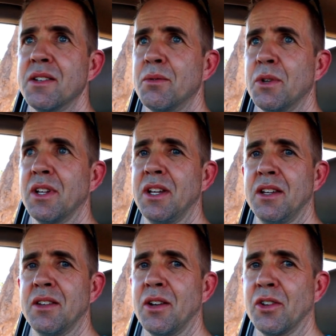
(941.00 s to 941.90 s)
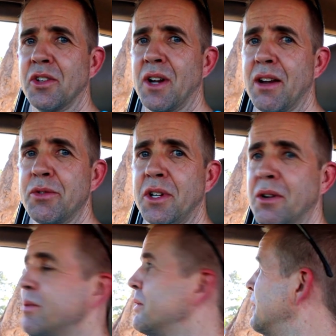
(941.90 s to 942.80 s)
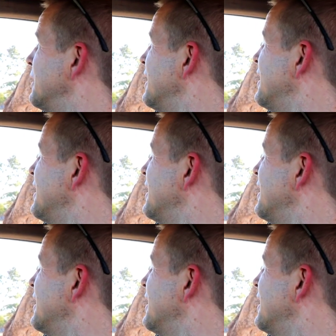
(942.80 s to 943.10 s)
and really they're after your food.